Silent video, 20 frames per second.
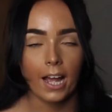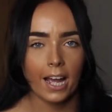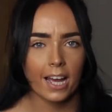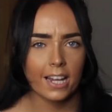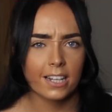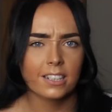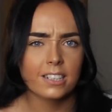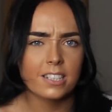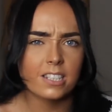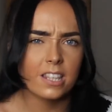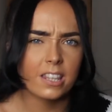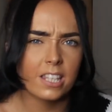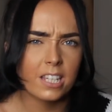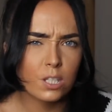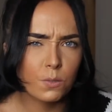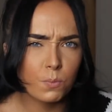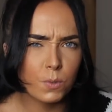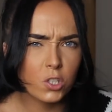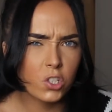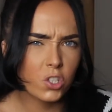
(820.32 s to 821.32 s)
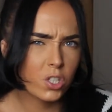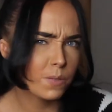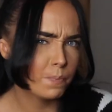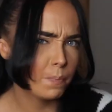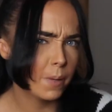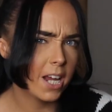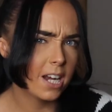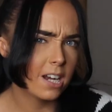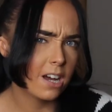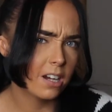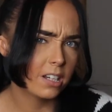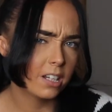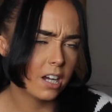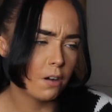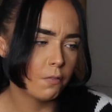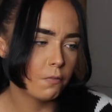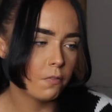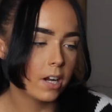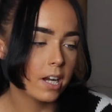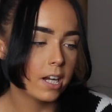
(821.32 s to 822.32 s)
And this would just be
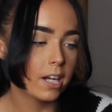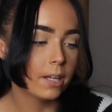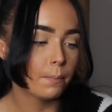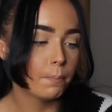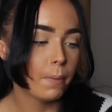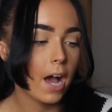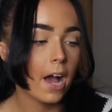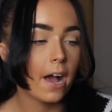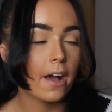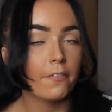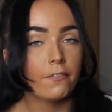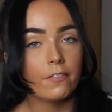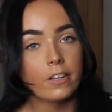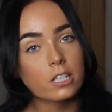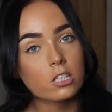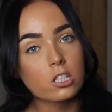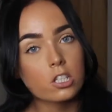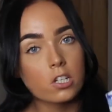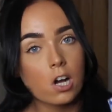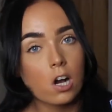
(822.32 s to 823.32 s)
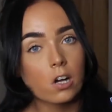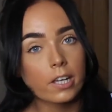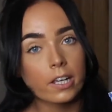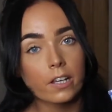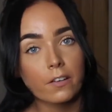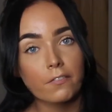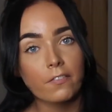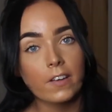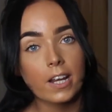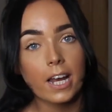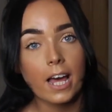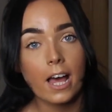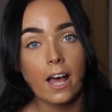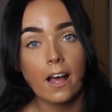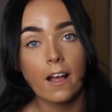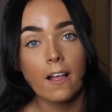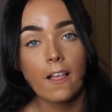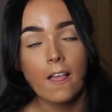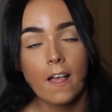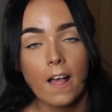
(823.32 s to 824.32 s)
like a really perfect stocking
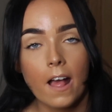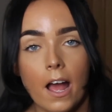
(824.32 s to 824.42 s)
filler,